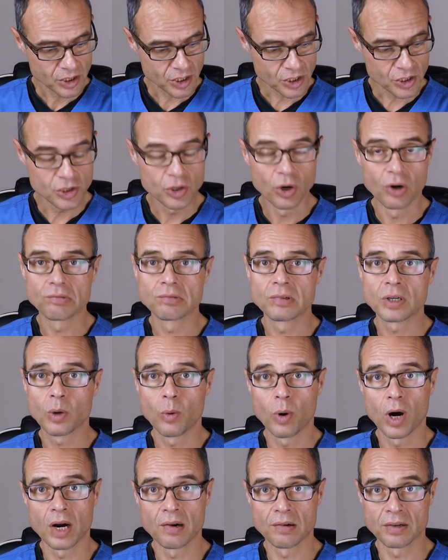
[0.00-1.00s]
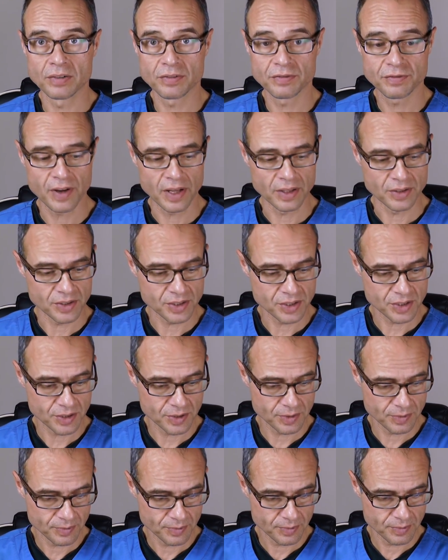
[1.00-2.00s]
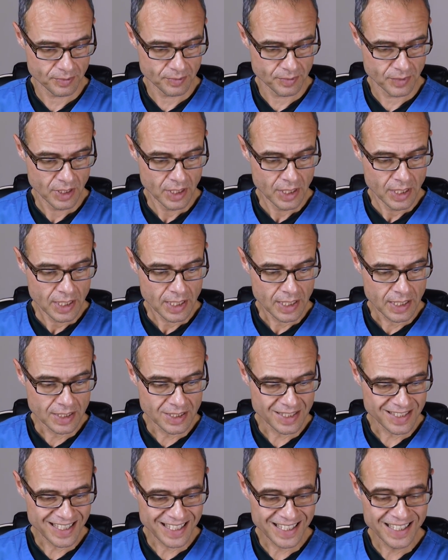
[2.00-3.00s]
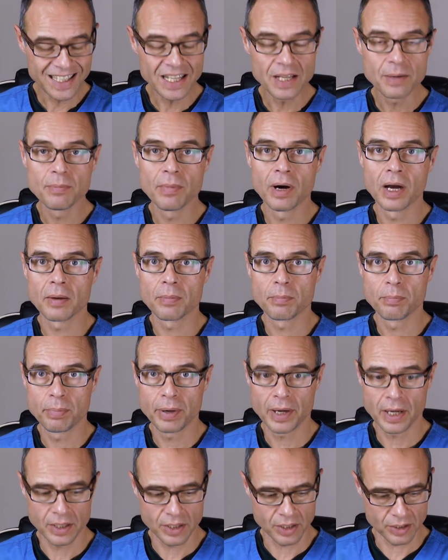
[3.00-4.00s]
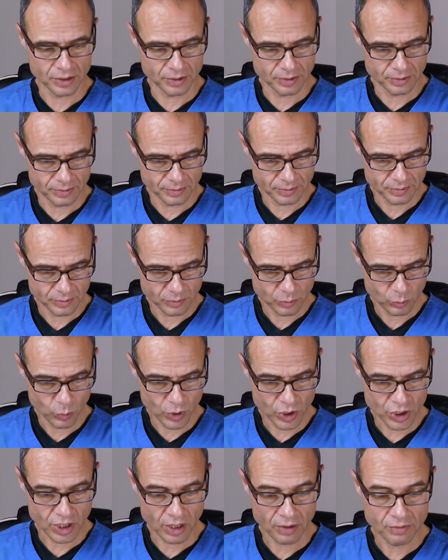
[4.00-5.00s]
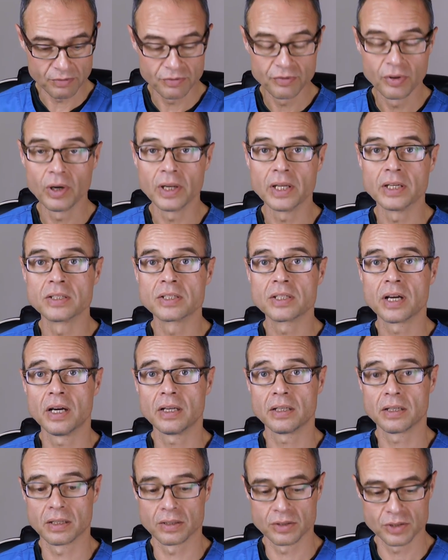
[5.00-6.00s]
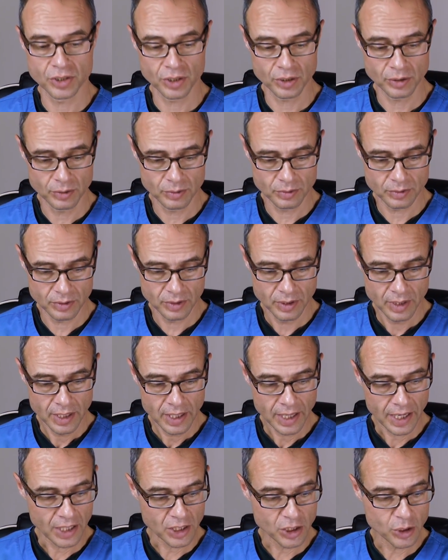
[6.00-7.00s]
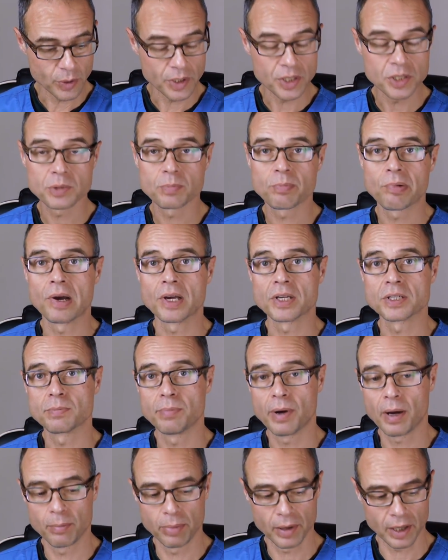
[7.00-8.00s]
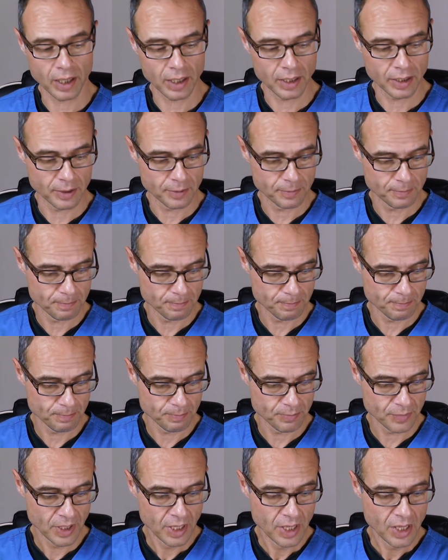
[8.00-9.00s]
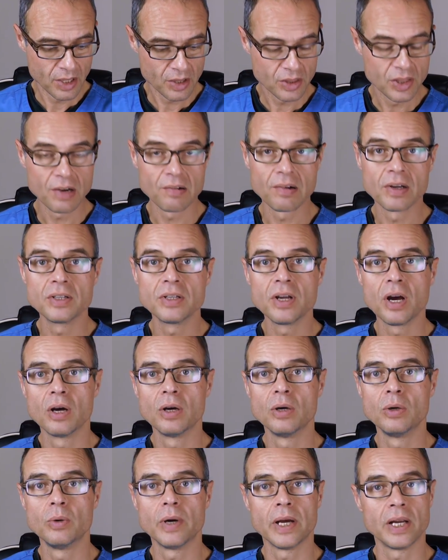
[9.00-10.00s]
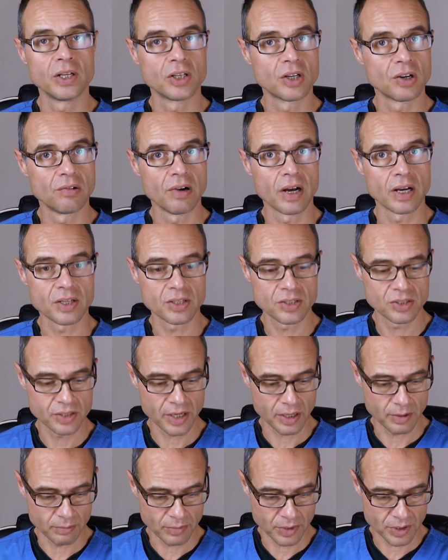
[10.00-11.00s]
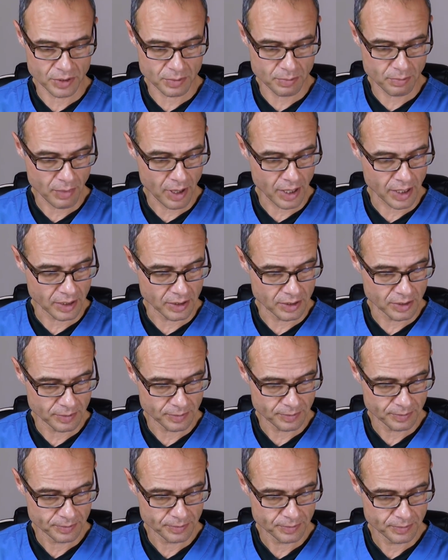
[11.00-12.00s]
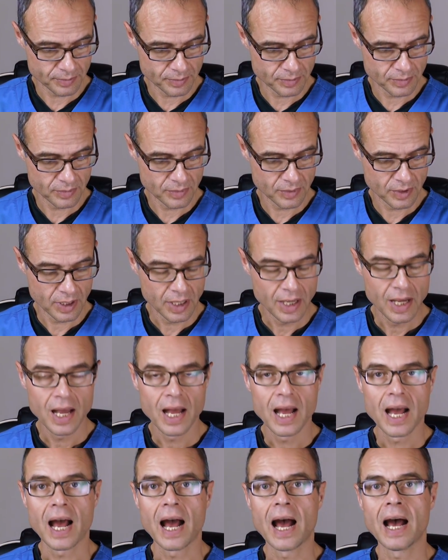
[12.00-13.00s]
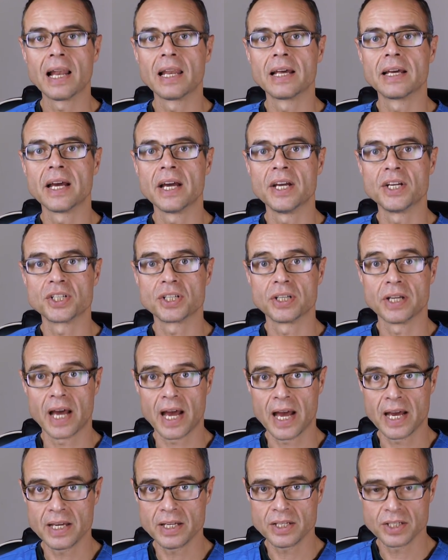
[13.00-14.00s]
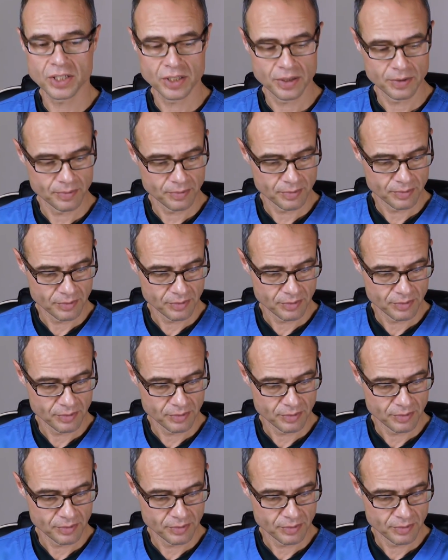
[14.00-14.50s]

does not require a defence. It is clearly my opinion, which I'm fully entitled to, and to express publicly. There are no incorrect statements made. Allegation 8